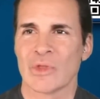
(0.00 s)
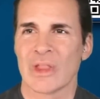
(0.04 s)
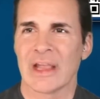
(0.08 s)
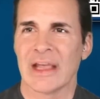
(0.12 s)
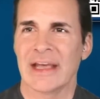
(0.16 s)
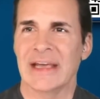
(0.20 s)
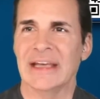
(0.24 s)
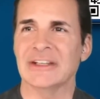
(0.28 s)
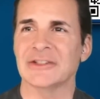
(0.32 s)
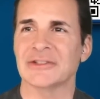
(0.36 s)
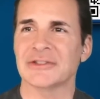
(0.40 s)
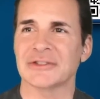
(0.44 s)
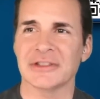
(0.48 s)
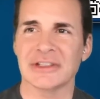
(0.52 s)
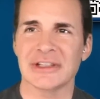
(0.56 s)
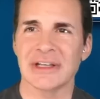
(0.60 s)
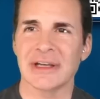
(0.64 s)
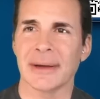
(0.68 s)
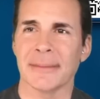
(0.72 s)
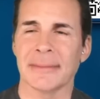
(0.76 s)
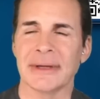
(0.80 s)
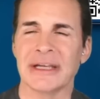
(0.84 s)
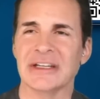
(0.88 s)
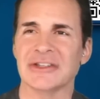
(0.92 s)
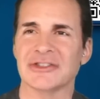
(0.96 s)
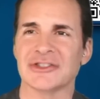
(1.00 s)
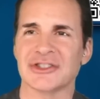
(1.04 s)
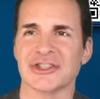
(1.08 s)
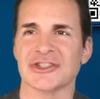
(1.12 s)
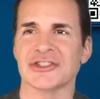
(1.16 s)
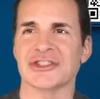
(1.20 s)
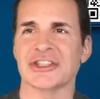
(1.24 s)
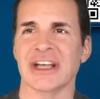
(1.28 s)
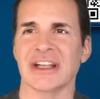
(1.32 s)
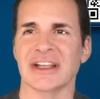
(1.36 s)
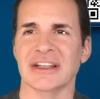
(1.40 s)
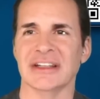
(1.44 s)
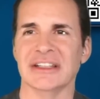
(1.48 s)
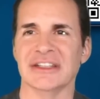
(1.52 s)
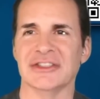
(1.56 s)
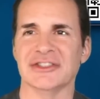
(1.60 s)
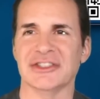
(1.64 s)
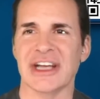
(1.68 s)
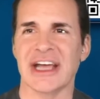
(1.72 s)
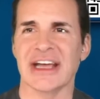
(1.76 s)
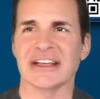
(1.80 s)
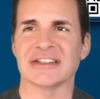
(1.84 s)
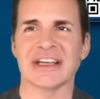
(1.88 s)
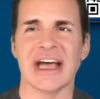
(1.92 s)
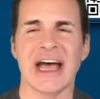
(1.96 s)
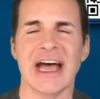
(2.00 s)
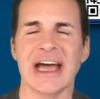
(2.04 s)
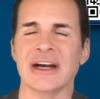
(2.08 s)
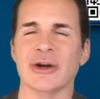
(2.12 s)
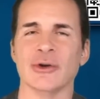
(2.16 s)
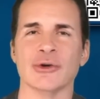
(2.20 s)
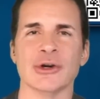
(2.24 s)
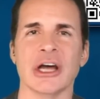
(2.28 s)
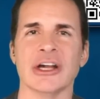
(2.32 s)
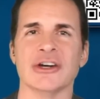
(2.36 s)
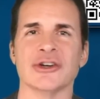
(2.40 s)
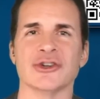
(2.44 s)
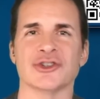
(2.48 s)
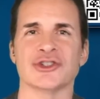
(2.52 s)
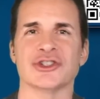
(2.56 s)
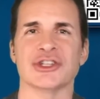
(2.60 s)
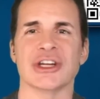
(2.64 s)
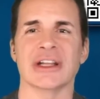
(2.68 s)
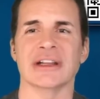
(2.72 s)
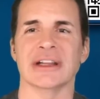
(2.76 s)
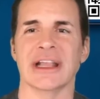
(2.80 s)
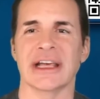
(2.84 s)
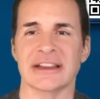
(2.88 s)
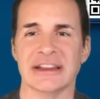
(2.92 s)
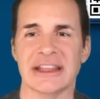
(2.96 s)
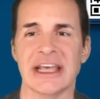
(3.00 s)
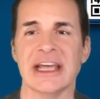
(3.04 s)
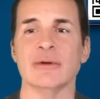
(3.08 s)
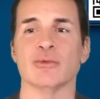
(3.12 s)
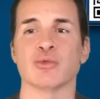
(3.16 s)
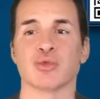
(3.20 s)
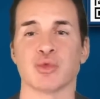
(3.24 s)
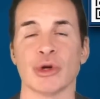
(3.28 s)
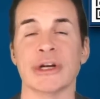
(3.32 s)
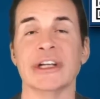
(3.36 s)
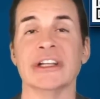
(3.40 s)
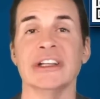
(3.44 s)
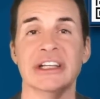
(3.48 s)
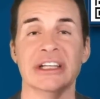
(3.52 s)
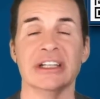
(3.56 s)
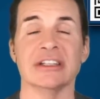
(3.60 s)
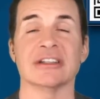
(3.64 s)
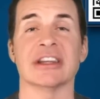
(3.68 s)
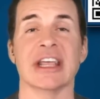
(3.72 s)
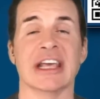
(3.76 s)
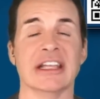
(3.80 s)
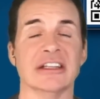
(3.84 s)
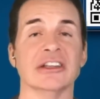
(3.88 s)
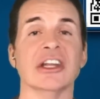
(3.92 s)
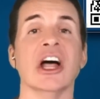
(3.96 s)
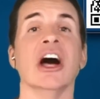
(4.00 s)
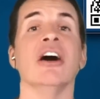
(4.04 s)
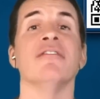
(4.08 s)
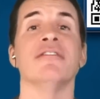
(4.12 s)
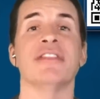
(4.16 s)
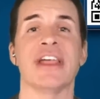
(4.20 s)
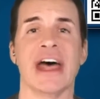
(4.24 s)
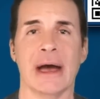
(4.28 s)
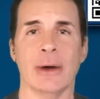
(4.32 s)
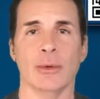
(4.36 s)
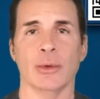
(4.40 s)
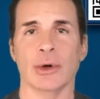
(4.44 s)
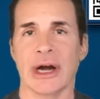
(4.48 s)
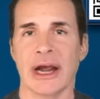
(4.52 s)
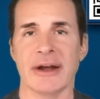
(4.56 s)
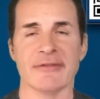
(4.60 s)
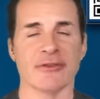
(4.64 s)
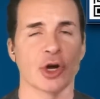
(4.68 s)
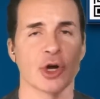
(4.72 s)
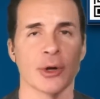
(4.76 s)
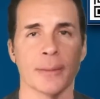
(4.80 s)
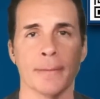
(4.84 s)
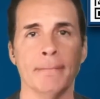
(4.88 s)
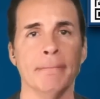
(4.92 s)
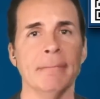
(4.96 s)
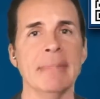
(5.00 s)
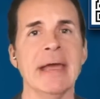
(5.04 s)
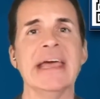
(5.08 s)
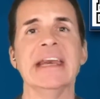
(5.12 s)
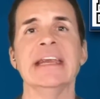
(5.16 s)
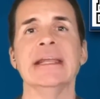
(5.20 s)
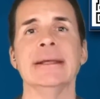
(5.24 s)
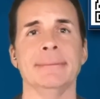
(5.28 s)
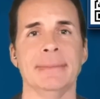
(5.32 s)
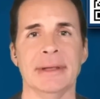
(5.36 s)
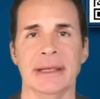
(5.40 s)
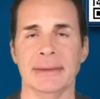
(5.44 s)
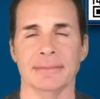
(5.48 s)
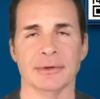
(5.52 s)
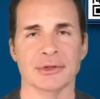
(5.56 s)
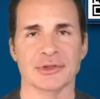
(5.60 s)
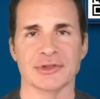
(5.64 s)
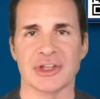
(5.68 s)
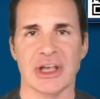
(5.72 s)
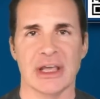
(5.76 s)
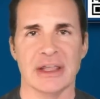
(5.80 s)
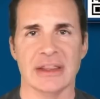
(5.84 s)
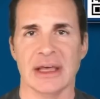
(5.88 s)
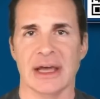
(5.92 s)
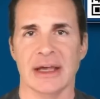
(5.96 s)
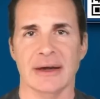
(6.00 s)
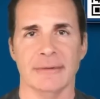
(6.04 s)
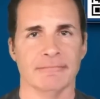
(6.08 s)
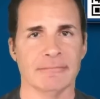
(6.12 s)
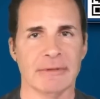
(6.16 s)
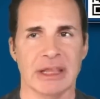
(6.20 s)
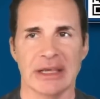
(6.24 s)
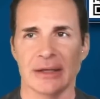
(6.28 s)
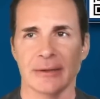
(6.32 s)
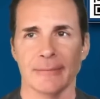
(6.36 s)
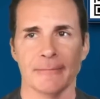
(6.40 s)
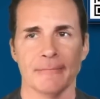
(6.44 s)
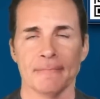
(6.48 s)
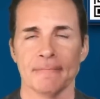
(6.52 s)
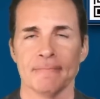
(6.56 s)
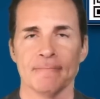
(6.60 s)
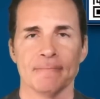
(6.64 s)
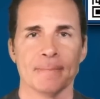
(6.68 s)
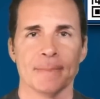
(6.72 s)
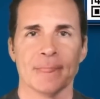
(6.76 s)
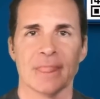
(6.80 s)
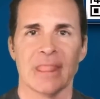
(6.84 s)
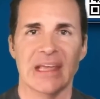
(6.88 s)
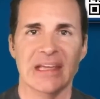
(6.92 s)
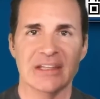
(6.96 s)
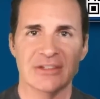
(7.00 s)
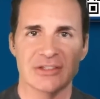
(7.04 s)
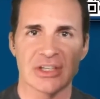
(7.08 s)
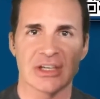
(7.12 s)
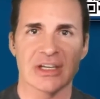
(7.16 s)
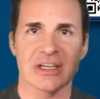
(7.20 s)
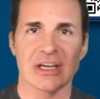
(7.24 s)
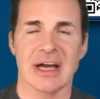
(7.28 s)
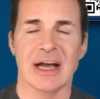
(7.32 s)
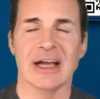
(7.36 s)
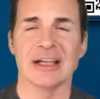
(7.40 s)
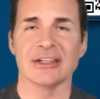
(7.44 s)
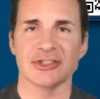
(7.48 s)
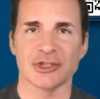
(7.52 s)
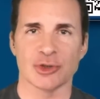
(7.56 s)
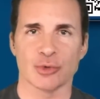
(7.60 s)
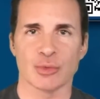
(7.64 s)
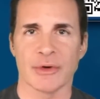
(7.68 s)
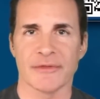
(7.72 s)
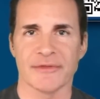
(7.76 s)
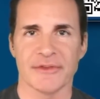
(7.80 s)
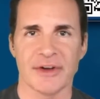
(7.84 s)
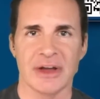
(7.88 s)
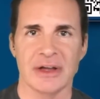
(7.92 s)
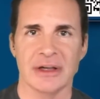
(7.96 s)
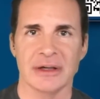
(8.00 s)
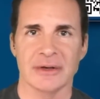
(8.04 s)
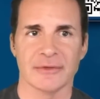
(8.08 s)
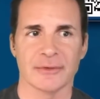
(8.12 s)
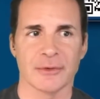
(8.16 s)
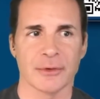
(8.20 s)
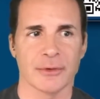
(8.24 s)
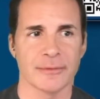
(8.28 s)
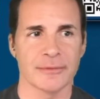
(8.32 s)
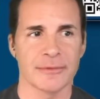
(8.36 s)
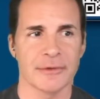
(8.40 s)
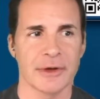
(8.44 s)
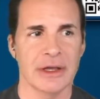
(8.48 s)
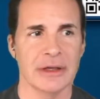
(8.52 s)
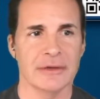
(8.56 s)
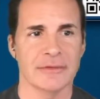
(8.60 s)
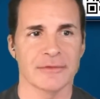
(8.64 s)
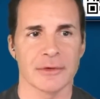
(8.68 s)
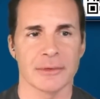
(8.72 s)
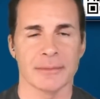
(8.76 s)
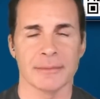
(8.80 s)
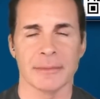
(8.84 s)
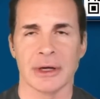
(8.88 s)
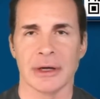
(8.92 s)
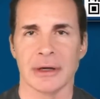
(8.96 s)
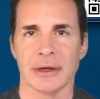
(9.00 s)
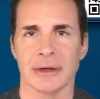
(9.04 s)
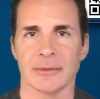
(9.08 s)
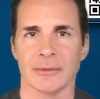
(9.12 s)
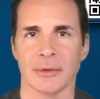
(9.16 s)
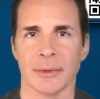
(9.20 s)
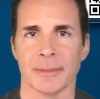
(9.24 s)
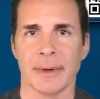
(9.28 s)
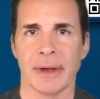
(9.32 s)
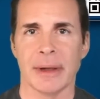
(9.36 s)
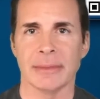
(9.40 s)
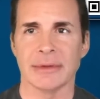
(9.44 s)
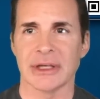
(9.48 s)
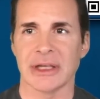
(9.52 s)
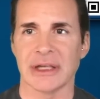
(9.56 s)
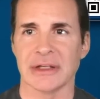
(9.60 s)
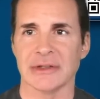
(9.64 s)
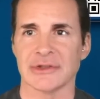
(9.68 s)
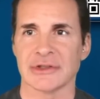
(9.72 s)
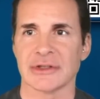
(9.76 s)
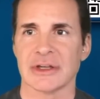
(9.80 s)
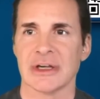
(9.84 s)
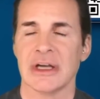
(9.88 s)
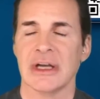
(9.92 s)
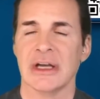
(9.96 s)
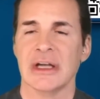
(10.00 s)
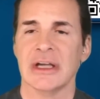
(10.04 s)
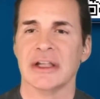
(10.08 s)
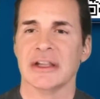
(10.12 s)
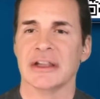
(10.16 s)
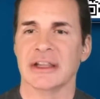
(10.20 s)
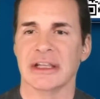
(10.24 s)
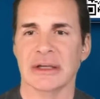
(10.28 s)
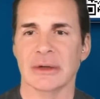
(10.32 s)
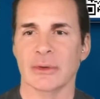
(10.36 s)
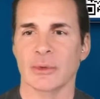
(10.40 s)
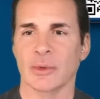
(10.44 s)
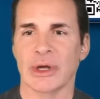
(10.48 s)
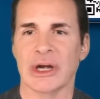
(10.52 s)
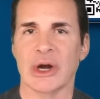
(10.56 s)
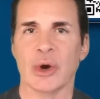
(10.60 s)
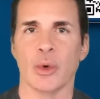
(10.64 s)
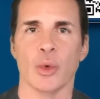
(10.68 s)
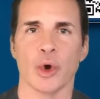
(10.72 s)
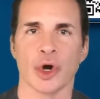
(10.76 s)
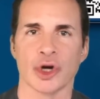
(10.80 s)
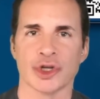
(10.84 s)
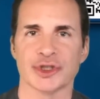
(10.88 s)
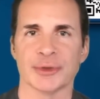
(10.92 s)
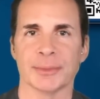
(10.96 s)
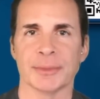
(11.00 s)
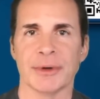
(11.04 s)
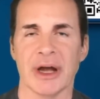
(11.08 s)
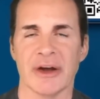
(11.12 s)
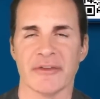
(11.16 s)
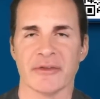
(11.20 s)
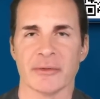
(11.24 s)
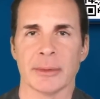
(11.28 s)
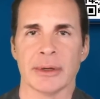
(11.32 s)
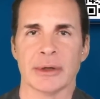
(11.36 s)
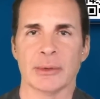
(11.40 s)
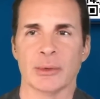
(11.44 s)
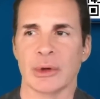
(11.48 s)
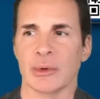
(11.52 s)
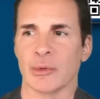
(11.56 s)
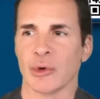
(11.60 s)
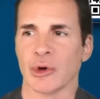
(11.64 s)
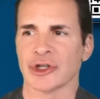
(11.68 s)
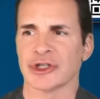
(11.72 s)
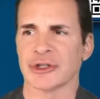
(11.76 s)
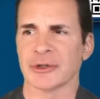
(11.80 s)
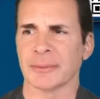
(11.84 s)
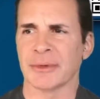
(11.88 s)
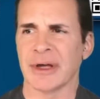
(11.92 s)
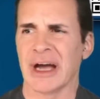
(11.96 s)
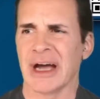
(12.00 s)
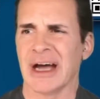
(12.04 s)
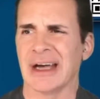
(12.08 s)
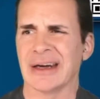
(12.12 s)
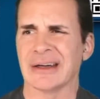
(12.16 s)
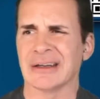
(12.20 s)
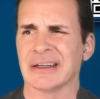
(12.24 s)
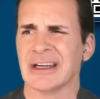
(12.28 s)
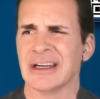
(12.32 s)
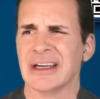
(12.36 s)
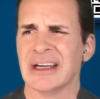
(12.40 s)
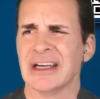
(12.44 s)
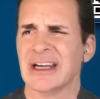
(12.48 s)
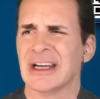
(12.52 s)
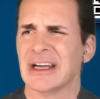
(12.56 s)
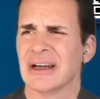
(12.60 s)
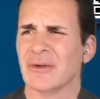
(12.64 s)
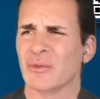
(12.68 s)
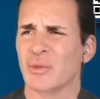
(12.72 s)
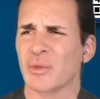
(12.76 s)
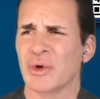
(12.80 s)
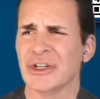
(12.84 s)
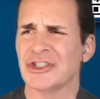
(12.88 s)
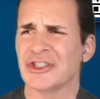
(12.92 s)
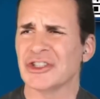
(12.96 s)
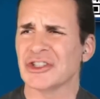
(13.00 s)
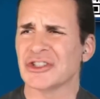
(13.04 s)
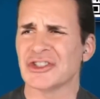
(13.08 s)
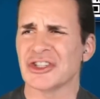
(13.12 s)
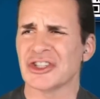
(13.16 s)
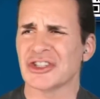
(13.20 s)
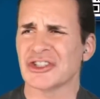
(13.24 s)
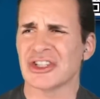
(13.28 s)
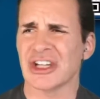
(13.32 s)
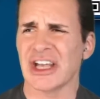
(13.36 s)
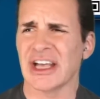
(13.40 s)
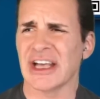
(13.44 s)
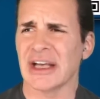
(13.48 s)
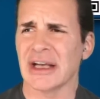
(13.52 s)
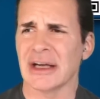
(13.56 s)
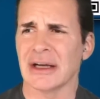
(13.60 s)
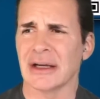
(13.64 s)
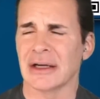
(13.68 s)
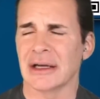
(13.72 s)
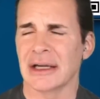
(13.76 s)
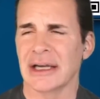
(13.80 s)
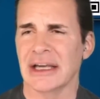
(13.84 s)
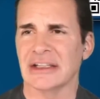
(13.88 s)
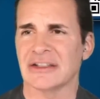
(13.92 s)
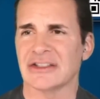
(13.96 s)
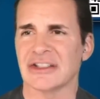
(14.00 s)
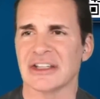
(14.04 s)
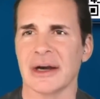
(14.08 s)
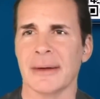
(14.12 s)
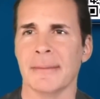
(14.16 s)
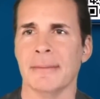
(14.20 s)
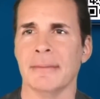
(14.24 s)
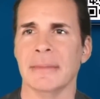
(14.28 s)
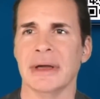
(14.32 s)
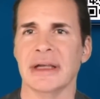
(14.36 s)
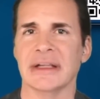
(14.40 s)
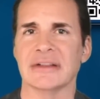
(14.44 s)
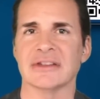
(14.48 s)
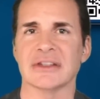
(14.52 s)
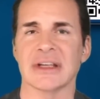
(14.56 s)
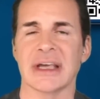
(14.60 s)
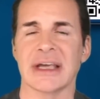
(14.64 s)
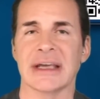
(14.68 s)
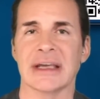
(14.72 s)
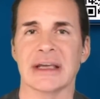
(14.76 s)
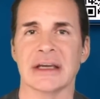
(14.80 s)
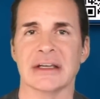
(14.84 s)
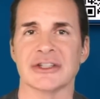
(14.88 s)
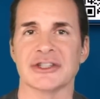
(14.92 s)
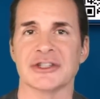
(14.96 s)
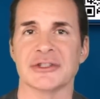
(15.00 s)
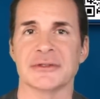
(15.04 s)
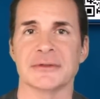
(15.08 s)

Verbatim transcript: He's, I mean, he's just selling these tags. I don't understand. Like, they really, they love that one. I've heard many people say that. I'm like, it's a constant refrain, refrain from uh, Republicans. They, we don't worship government. We worship God, which is just like, it's an, it's like a,